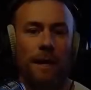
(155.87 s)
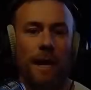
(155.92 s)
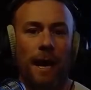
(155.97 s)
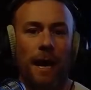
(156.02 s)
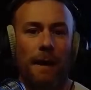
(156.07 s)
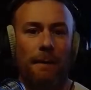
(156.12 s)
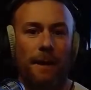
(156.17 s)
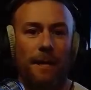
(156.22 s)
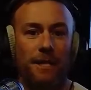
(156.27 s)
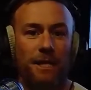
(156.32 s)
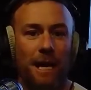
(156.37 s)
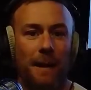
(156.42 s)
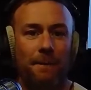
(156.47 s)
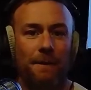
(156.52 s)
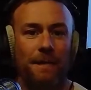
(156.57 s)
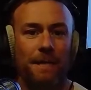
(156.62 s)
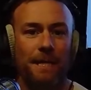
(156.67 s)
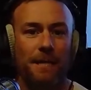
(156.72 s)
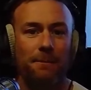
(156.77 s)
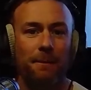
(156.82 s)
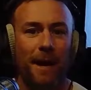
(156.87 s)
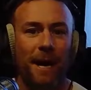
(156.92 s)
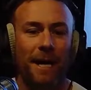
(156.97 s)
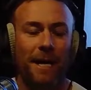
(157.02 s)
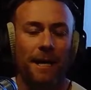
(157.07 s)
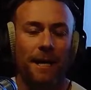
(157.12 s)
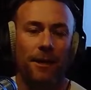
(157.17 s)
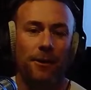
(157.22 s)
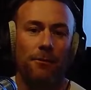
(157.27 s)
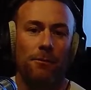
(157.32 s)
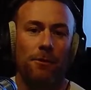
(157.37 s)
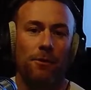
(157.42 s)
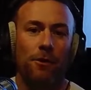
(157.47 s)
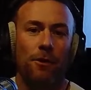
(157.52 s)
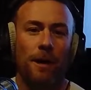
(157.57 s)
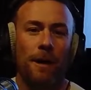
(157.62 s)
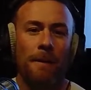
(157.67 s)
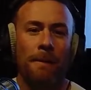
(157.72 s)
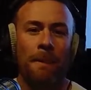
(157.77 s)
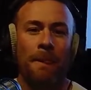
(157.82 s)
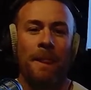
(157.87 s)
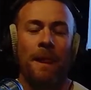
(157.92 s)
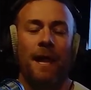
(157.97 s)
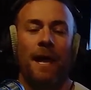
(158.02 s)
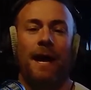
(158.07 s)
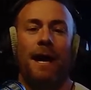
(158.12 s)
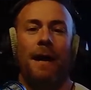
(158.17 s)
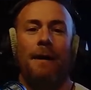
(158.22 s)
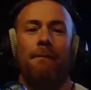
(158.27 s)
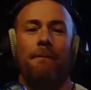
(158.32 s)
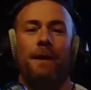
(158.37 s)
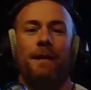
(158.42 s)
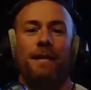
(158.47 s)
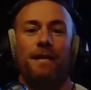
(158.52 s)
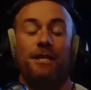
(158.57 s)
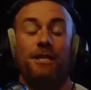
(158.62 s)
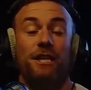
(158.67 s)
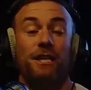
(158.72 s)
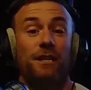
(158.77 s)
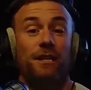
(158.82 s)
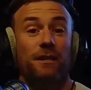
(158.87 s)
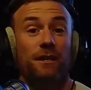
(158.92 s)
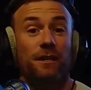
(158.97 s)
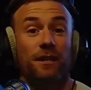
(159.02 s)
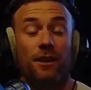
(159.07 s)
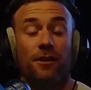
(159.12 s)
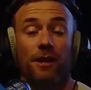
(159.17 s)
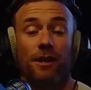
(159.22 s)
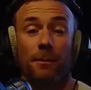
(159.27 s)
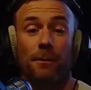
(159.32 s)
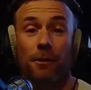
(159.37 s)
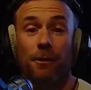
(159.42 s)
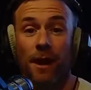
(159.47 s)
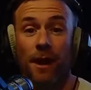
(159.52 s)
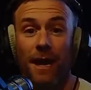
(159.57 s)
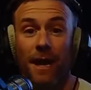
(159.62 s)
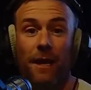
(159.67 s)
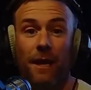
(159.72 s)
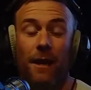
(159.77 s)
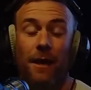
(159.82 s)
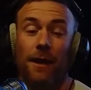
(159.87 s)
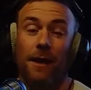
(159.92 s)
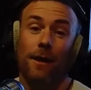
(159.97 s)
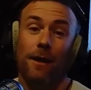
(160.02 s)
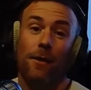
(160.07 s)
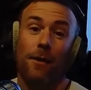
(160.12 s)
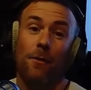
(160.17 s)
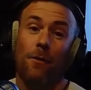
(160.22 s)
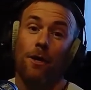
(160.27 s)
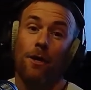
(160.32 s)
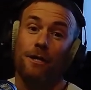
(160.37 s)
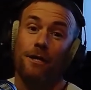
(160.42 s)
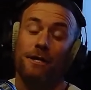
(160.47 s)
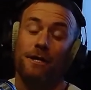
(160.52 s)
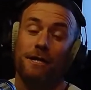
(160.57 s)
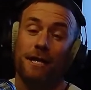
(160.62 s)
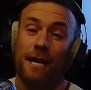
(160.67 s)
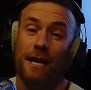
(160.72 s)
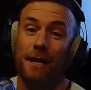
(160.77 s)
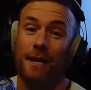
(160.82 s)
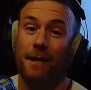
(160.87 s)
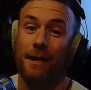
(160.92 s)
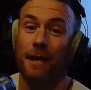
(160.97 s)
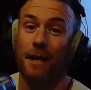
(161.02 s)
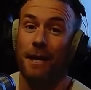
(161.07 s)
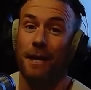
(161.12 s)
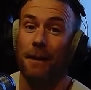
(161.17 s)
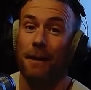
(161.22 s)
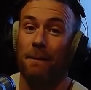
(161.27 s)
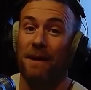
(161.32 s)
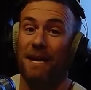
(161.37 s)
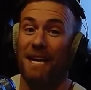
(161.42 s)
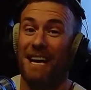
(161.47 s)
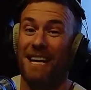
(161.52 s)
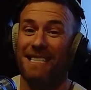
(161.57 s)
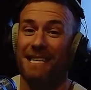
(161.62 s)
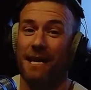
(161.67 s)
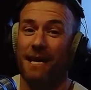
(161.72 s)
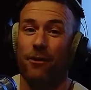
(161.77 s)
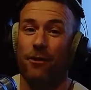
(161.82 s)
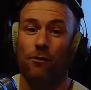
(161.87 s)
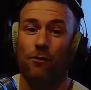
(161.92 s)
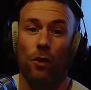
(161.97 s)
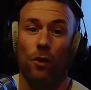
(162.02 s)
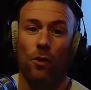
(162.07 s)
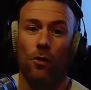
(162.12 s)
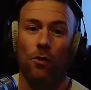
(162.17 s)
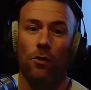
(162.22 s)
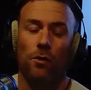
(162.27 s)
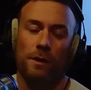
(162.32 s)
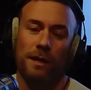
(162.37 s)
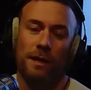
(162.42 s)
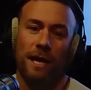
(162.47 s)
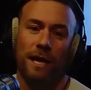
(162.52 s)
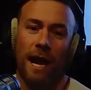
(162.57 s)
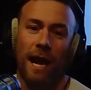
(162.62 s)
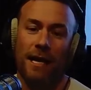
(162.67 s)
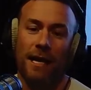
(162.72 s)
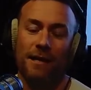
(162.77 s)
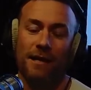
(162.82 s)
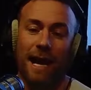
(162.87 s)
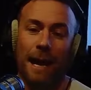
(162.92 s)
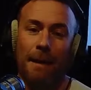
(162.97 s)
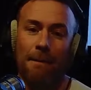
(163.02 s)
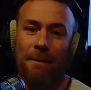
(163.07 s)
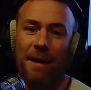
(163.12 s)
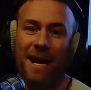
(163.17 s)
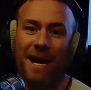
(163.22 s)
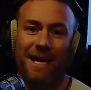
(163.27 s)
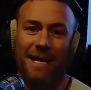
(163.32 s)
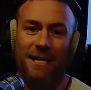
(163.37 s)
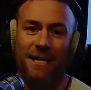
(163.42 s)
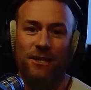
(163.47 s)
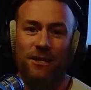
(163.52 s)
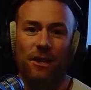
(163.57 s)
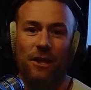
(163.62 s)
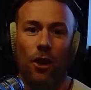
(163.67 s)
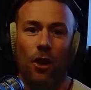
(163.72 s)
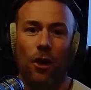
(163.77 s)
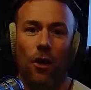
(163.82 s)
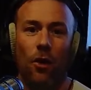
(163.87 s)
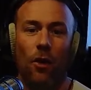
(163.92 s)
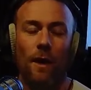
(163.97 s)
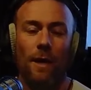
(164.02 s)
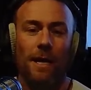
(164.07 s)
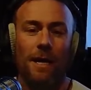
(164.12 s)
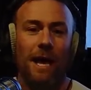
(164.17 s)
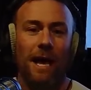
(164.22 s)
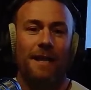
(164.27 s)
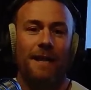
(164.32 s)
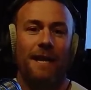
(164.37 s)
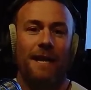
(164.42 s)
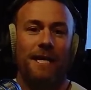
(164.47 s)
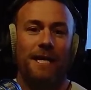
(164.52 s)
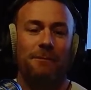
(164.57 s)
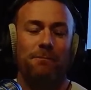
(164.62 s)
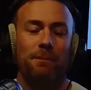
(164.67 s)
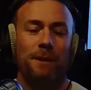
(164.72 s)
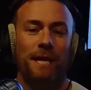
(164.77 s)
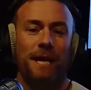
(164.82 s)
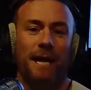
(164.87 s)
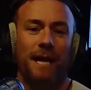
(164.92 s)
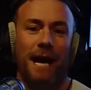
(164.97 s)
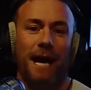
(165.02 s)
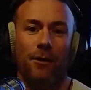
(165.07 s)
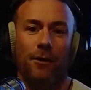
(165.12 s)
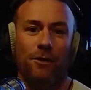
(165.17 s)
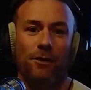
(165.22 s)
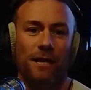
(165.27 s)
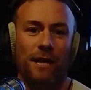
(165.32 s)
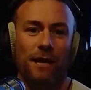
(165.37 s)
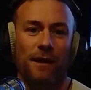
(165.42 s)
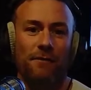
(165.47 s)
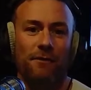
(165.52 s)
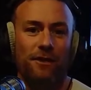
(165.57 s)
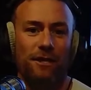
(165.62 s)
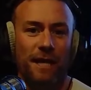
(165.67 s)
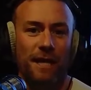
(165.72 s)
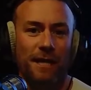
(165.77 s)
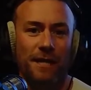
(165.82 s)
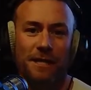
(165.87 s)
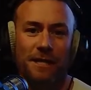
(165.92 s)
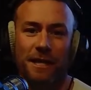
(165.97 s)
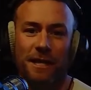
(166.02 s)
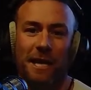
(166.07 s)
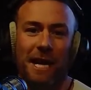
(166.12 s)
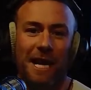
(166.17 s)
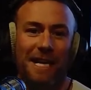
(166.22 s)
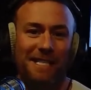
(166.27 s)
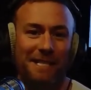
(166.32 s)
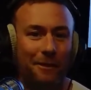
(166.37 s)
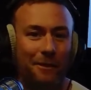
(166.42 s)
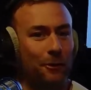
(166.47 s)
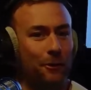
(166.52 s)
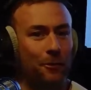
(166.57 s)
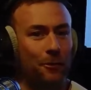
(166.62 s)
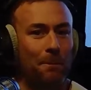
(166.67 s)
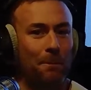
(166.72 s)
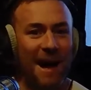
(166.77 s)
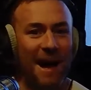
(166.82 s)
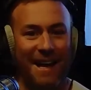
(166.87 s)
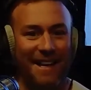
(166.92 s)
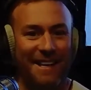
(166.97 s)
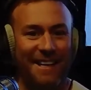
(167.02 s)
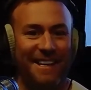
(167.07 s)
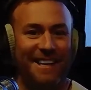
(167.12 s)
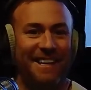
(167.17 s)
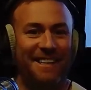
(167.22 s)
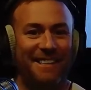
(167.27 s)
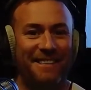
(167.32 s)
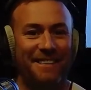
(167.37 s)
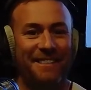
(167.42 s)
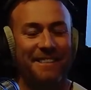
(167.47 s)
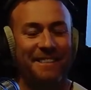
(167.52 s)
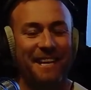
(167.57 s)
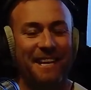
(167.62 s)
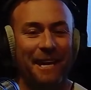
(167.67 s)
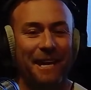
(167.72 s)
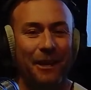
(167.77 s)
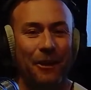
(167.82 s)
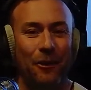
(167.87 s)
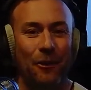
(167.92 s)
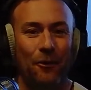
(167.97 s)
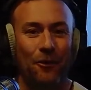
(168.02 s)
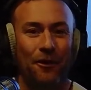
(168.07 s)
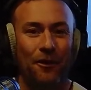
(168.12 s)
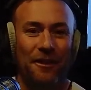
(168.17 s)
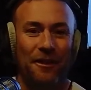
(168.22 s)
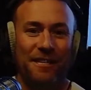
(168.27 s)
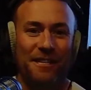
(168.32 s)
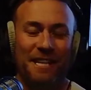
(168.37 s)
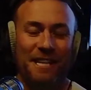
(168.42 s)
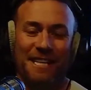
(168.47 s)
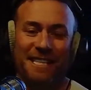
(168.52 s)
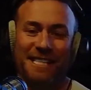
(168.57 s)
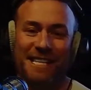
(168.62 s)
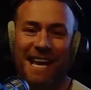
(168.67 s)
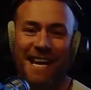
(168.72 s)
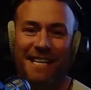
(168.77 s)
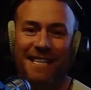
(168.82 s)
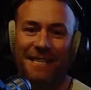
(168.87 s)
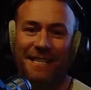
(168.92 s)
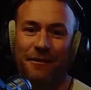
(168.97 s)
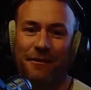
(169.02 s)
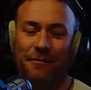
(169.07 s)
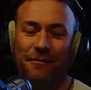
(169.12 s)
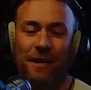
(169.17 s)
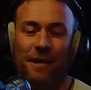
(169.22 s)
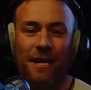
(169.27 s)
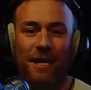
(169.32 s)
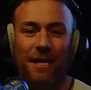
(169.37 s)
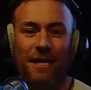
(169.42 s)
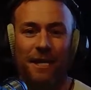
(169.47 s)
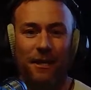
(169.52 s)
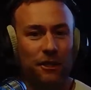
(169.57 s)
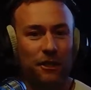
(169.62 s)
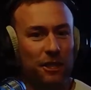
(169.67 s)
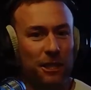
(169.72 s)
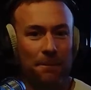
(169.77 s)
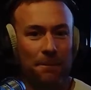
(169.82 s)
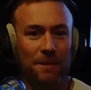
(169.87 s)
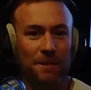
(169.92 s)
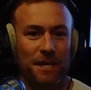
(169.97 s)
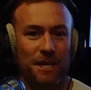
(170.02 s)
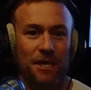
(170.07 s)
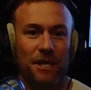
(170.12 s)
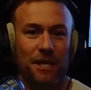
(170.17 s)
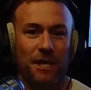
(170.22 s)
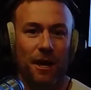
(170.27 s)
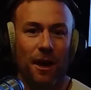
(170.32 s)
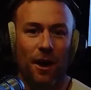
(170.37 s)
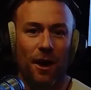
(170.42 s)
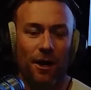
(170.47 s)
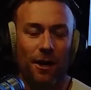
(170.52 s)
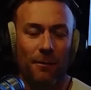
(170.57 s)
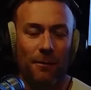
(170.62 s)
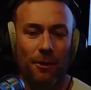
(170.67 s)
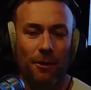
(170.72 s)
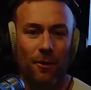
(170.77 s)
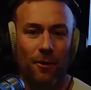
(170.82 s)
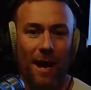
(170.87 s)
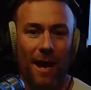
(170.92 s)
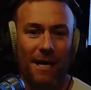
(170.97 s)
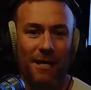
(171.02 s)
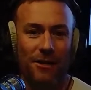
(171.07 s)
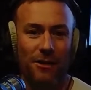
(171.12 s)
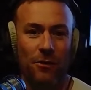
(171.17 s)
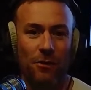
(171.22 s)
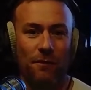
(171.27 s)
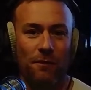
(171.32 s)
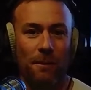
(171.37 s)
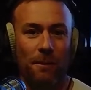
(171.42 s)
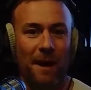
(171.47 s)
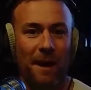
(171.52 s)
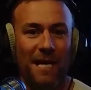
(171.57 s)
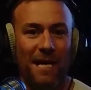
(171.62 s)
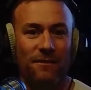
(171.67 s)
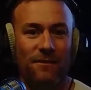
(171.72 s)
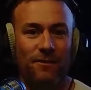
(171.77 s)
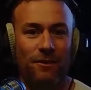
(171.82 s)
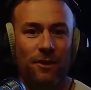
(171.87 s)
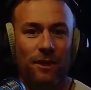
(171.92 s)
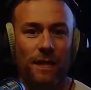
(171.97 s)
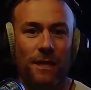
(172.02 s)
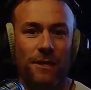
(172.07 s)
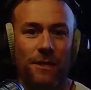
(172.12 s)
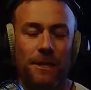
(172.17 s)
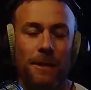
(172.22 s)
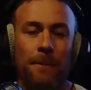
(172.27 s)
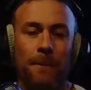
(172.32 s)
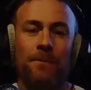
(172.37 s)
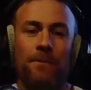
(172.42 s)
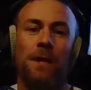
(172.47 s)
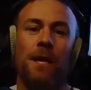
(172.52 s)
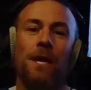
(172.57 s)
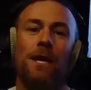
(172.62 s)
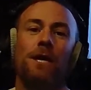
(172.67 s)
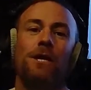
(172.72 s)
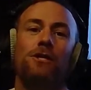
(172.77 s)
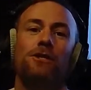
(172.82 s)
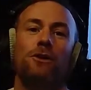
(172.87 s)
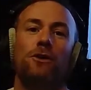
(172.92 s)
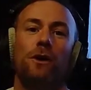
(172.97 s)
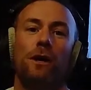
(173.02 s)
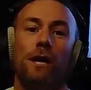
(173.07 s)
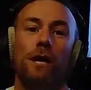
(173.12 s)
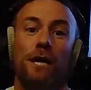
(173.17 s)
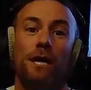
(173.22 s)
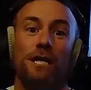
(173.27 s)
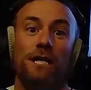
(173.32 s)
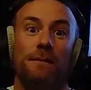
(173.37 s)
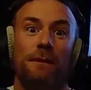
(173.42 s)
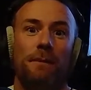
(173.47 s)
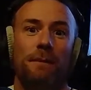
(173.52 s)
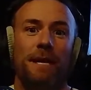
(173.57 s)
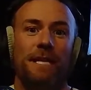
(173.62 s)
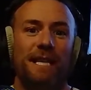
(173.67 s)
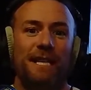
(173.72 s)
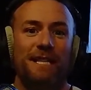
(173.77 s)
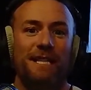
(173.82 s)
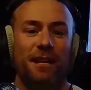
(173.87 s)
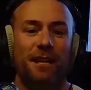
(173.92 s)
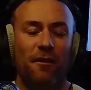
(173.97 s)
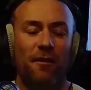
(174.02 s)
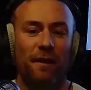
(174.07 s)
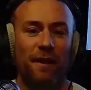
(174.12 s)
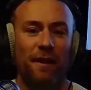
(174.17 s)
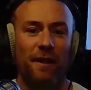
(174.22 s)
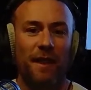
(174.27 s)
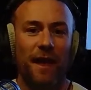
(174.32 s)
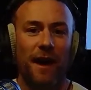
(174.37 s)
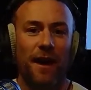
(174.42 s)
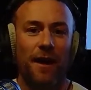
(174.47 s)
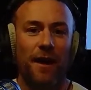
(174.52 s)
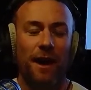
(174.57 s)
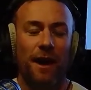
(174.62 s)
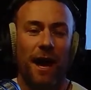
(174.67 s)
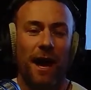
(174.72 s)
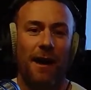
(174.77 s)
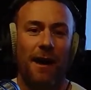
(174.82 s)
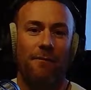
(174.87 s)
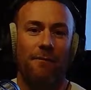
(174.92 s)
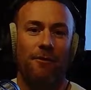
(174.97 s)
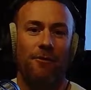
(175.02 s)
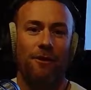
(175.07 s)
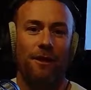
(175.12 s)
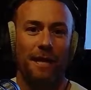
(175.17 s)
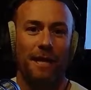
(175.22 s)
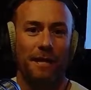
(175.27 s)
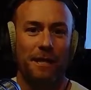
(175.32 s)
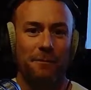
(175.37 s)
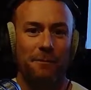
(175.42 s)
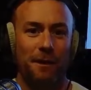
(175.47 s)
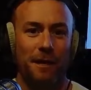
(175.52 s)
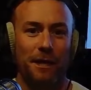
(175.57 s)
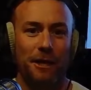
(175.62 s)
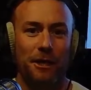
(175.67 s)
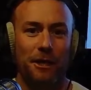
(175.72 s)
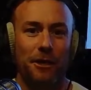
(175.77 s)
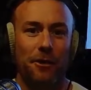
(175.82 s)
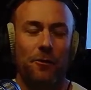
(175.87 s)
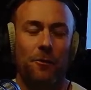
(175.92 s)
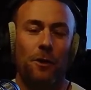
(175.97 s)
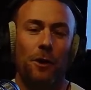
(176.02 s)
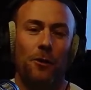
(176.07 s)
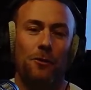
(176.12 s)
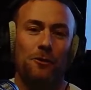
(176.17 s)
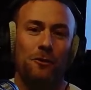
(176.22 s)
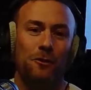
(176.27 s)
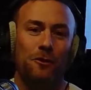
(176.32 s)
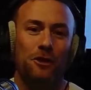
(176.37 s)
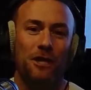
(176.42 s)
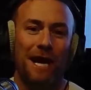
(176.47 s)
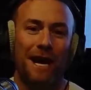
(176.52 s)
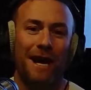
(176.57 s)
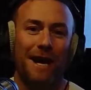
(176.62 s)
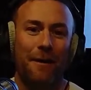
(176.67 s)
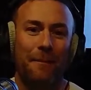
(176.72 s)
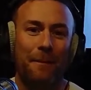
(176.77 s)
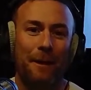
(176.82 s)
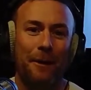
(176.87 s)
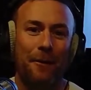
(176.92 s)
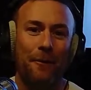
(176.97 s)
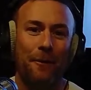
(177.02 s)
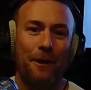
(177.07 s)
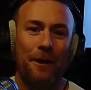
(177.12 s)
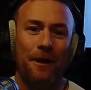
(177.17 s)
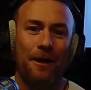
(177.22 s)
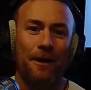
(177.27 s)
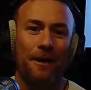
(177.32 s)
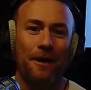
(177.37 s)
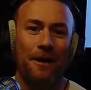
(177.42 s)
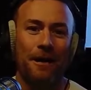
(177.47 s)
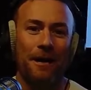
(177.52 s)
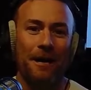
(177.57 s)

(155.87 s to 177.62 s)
a Japanese bank at Nomura, and then she had a career break, worked as in a PSL role to get back into law, and then has been in-house ever since and hasn't looked back and taken on this executive leadership position at RWS over the past few years. So some amazing stuff in there, really inspirational. We also chat about her